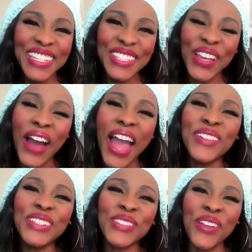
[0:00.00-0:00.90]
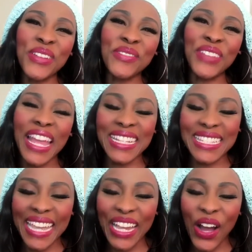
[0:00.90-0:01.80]
So I was
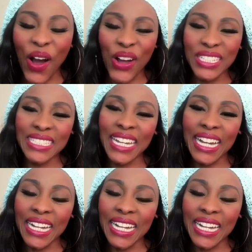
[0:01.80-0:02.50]
reflecting on